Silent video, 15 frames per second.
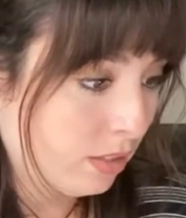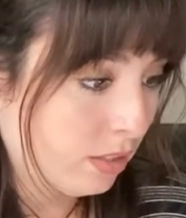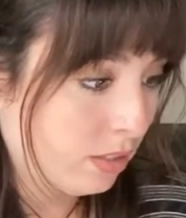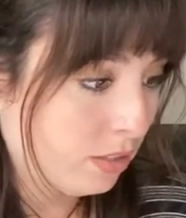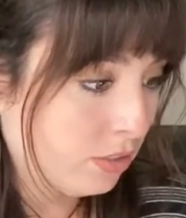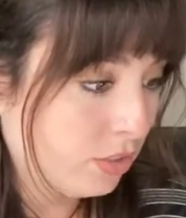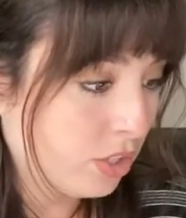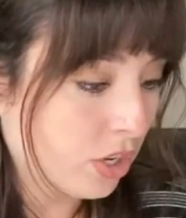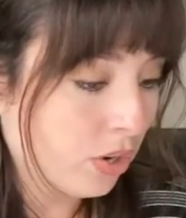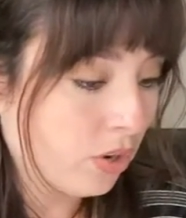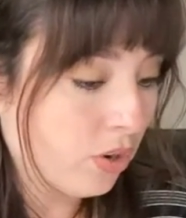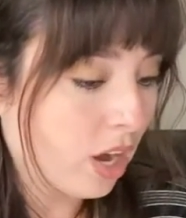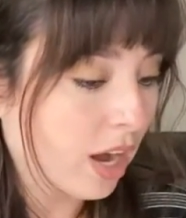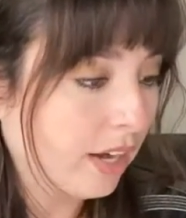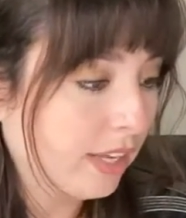So
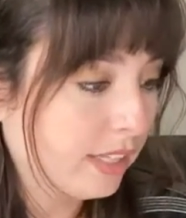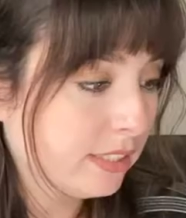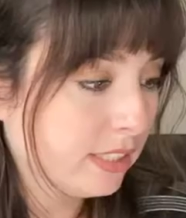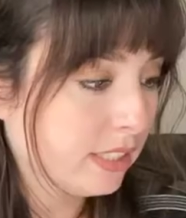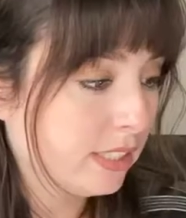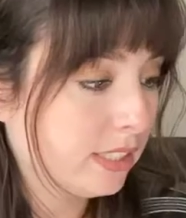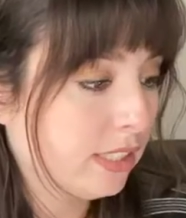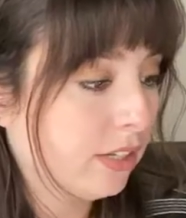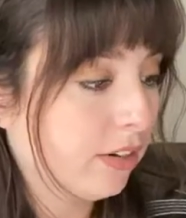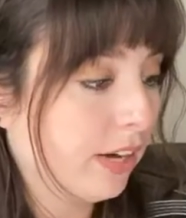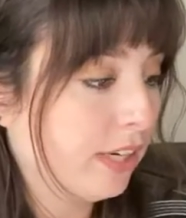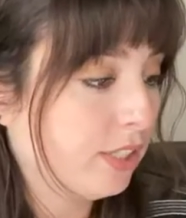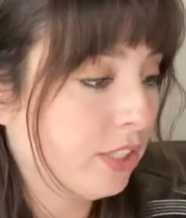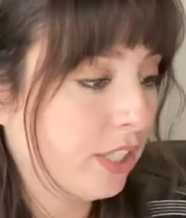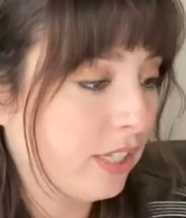audience
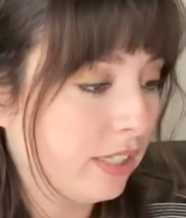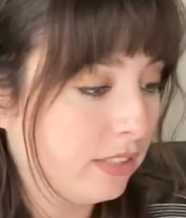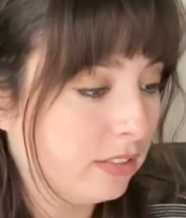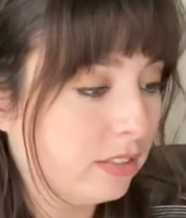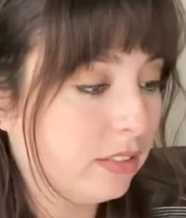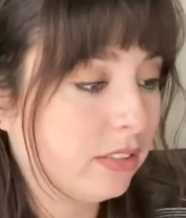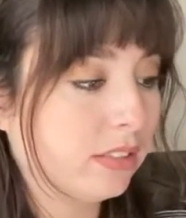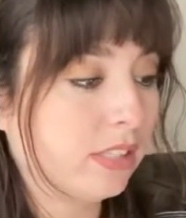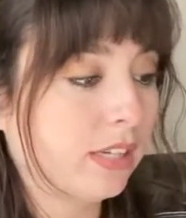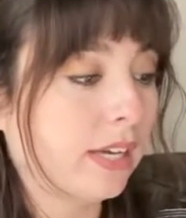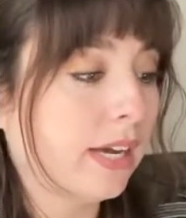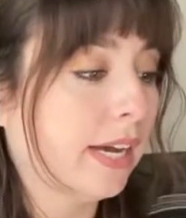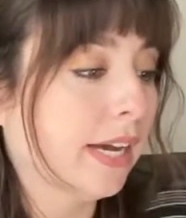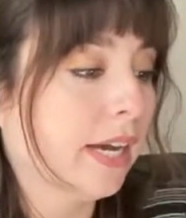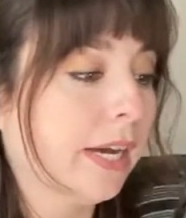considerations,
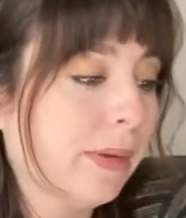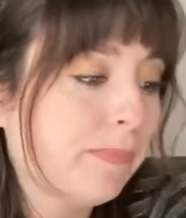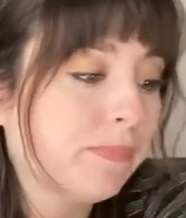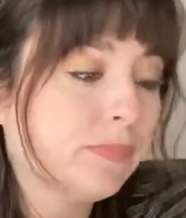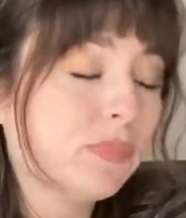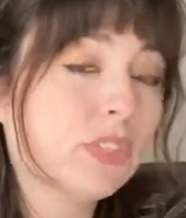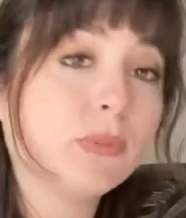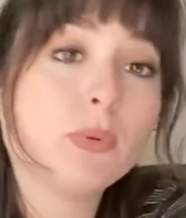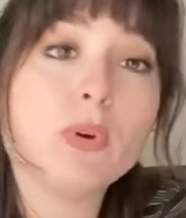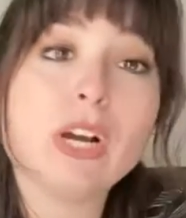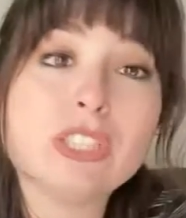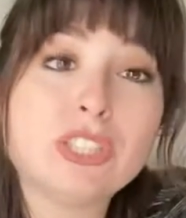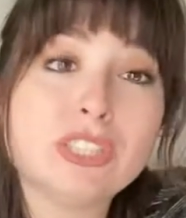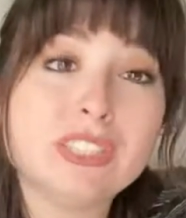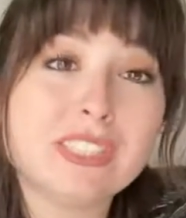some
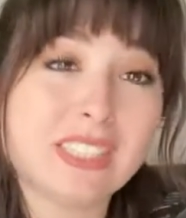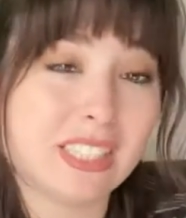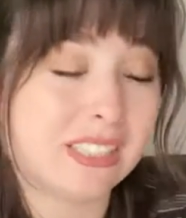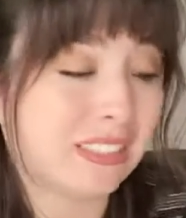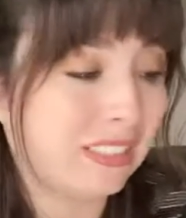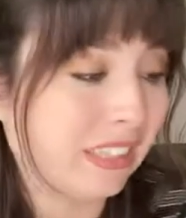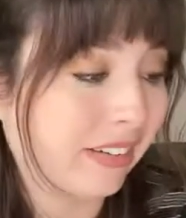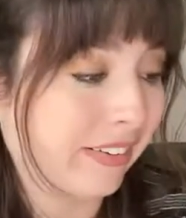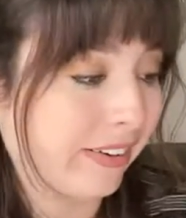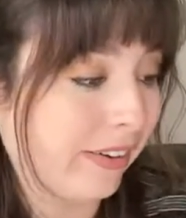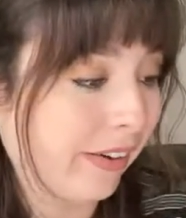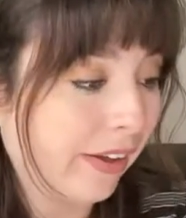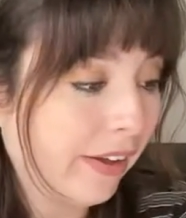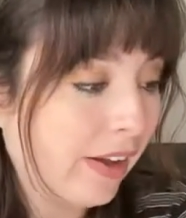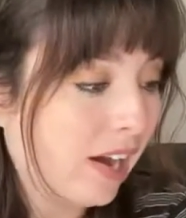questions to
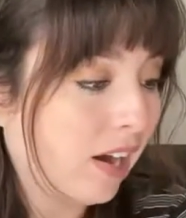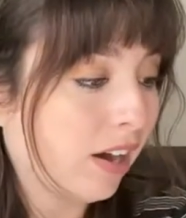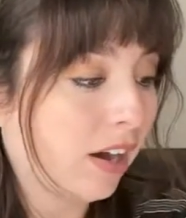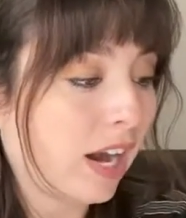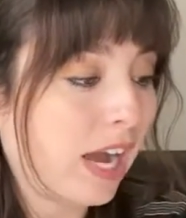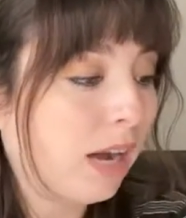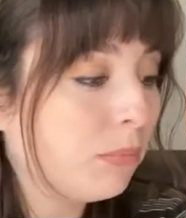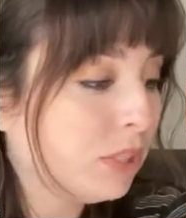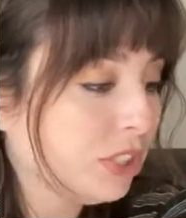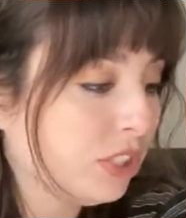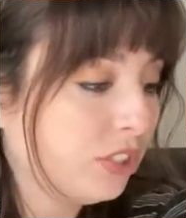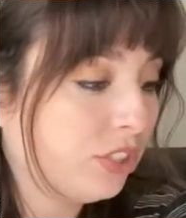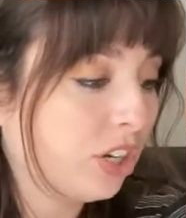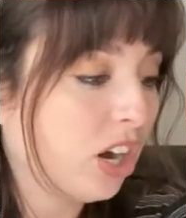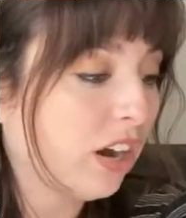consider are: how much
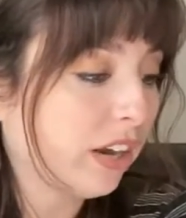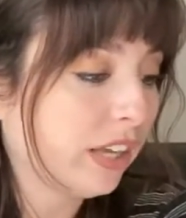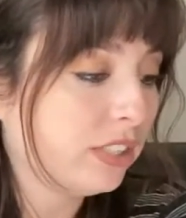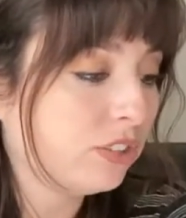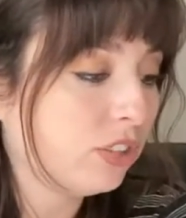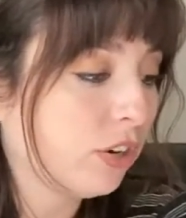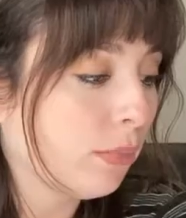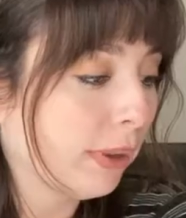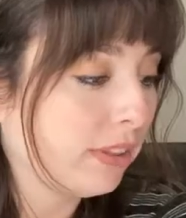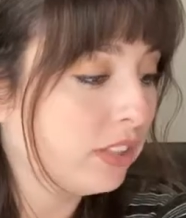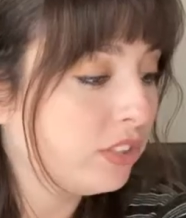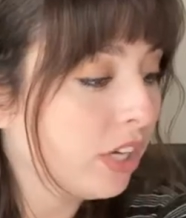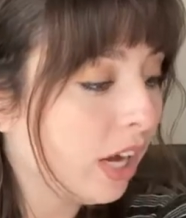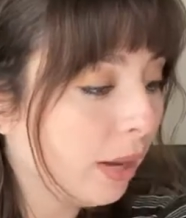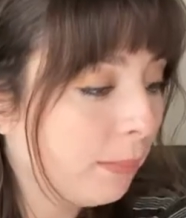does your audience know about the
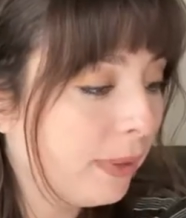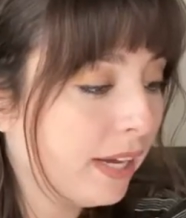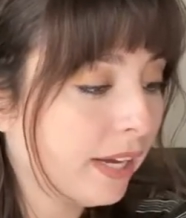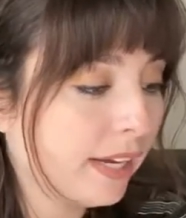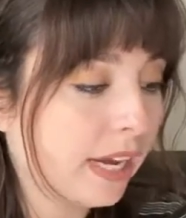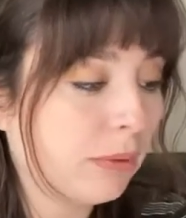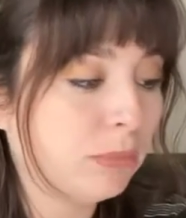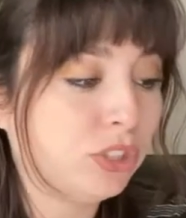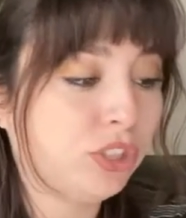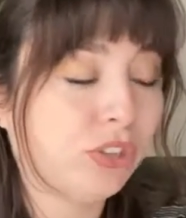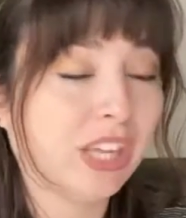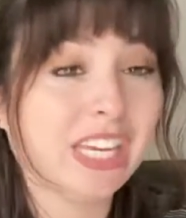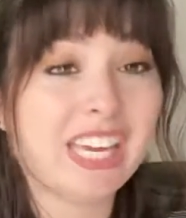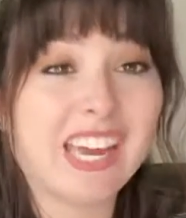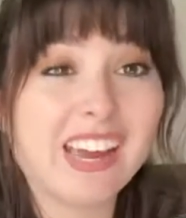topic? How much do
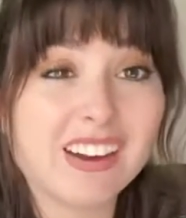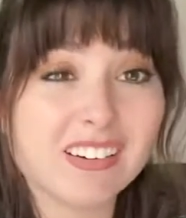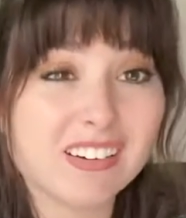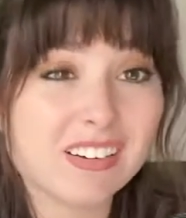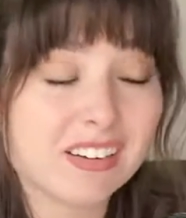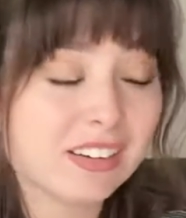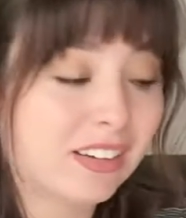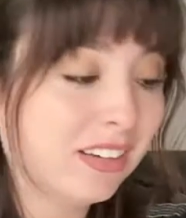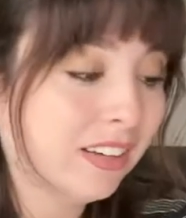they care?